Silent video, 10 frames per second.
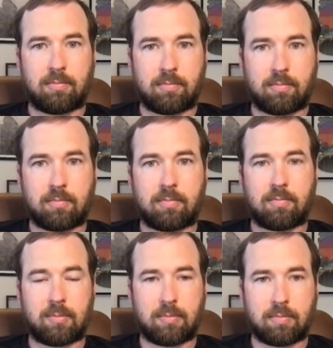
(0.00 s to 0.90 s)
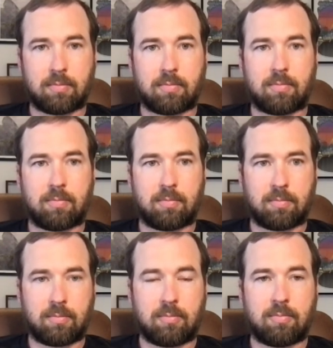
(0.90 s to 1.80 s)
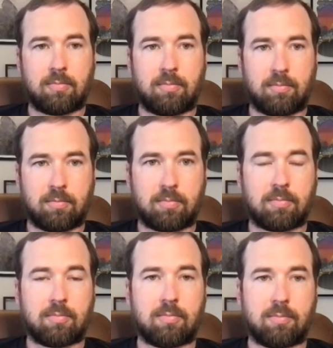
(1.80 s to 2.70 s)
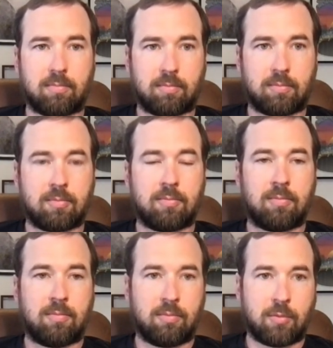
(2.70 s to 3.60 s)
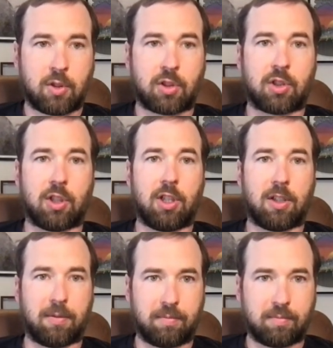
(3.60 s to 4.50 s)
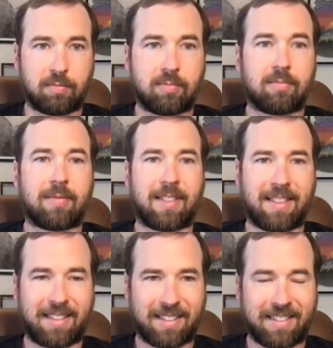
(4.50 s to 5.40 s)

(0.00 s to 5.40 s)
(silent)